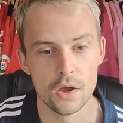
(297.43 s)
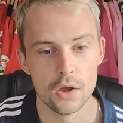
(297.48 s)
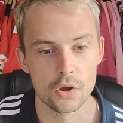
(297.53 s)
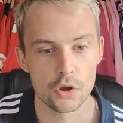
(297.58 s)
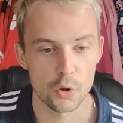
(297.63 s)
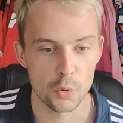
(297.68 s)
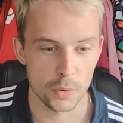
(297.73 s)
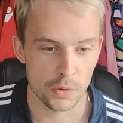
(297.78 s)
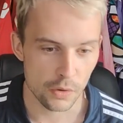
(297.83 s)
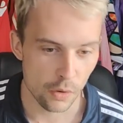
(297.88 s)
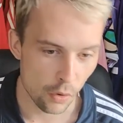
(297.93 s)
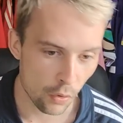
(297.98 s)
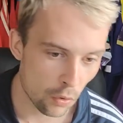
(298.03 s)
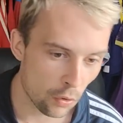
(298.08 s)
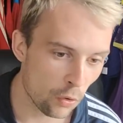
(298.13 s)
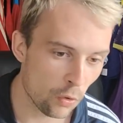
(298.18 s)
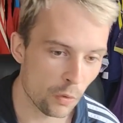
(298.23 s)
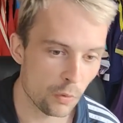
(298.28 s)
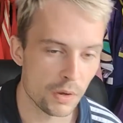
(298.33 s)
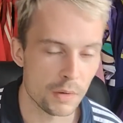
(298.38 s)
going
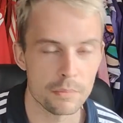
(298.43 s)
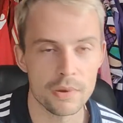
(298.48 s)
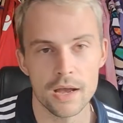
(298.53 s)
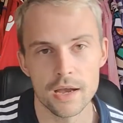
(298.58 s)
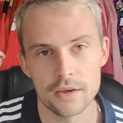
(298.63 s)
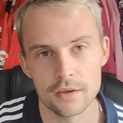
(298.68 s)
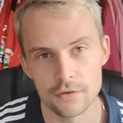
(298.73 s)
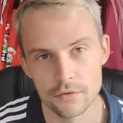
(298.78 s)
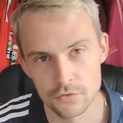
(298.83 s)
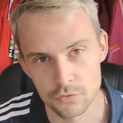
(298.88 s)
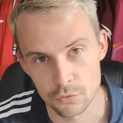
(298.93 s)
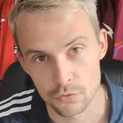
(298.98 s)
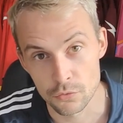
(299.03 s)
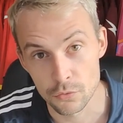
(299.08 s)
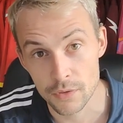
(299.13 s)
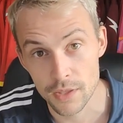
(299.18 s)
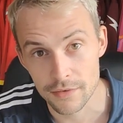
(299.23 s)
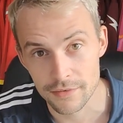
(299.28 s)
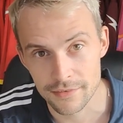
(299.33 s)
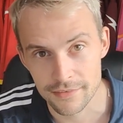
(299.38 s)
all the way back into two
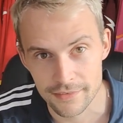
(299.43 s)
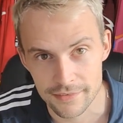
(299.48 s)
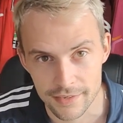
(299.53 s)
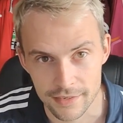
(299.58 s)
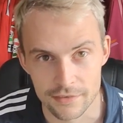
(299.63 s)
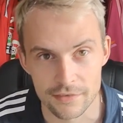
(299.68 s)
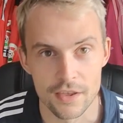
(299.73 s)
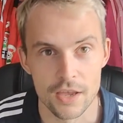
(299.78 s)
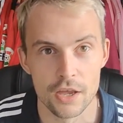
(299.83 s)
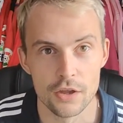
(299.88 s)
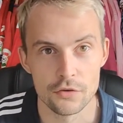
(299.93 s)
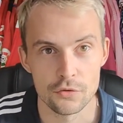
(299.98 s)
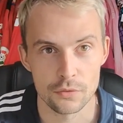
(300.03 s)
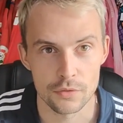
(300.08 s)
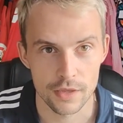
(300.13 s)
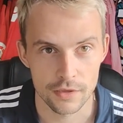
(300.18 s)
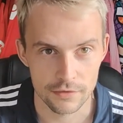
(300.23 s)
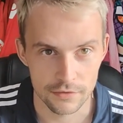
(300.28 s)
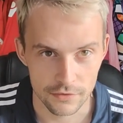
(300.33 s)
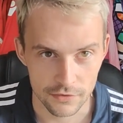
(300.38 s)
thousand six, two
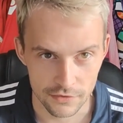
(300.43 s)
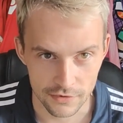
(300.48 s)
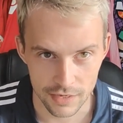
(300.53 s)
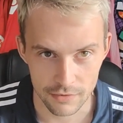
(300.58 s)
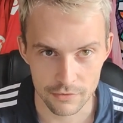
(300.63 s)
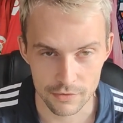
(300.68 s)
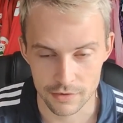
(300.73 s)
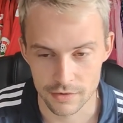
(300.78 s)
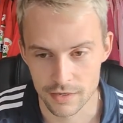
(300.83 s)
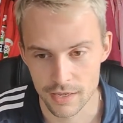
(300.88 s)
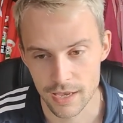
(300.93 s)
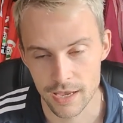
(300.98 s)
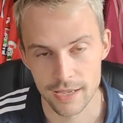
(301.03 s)
thousand seven.